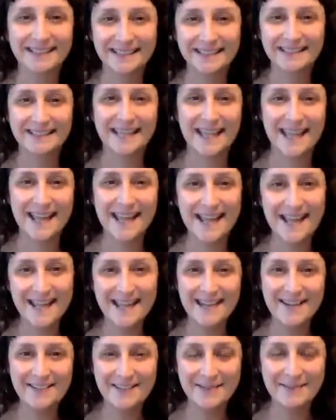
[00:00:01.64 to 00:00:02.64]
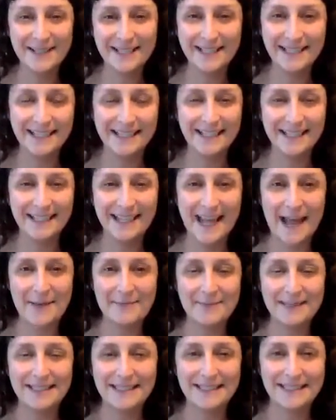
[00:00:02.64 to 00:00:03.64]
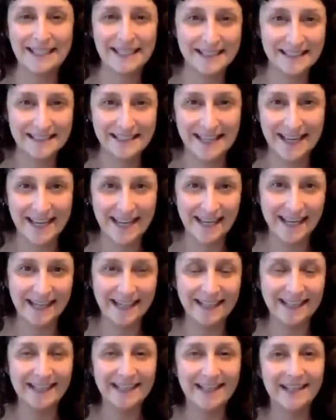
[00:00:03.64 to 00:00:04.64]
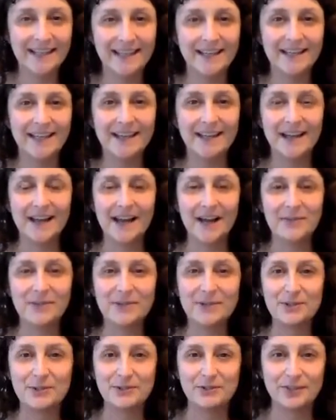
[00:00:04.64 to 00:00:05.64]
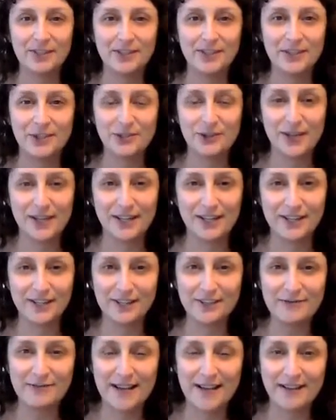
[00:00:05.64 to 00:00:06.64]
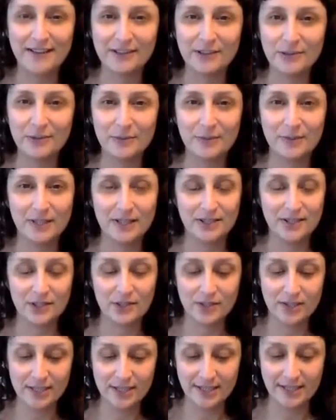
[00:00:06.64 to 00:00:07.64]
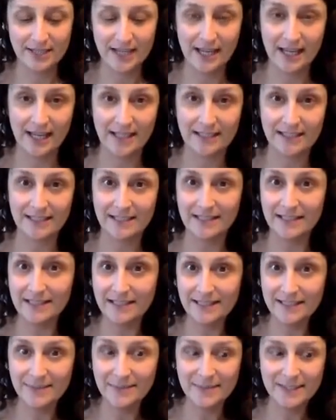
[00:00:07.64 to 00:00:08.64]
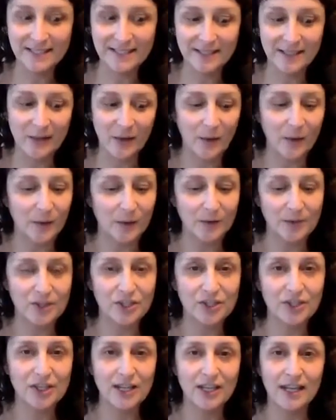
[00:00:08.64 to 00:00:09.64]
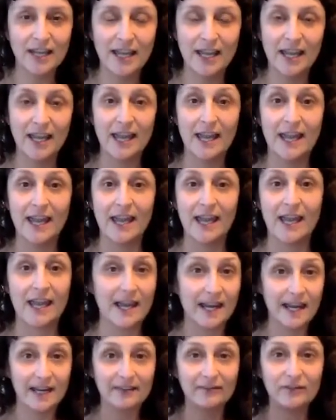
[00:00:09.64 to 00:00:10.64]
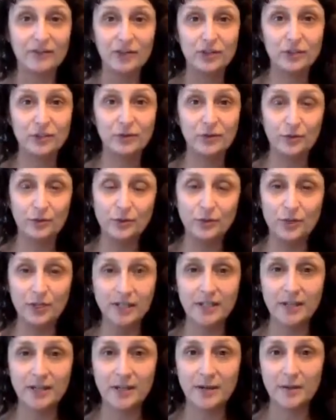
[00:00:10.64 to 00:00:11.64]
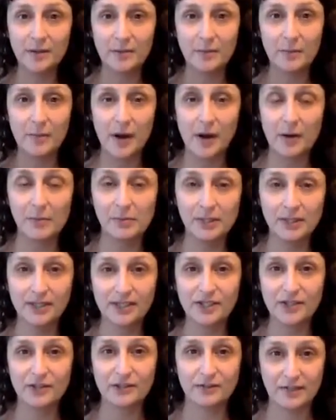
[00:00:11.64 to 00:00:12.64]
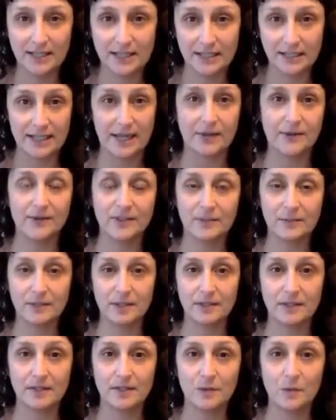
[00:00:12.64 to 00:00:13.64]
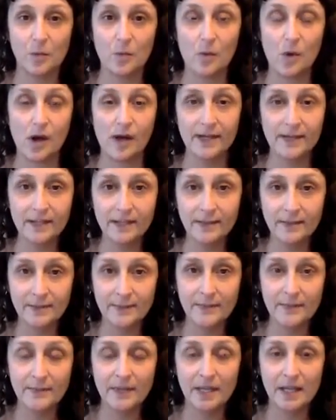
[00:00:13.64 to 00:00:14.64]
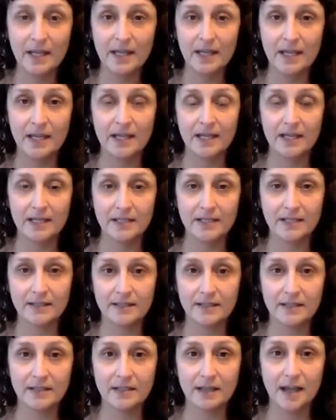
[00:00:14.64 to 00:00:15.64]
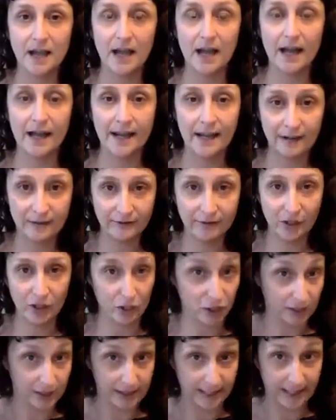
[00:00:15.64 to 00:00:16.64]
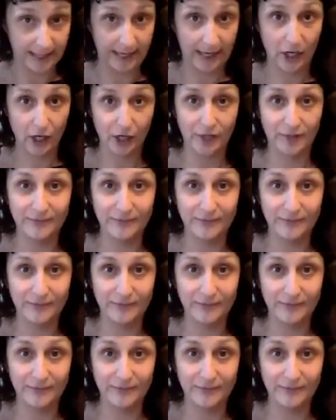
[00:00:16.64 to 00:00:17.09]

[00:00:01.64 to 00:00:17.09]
Hey everybody, happy Sunday. I'm Sophia Traeger, radical pleasurist and intimacy coach, and I have two public service announcements. One is I have curly hair.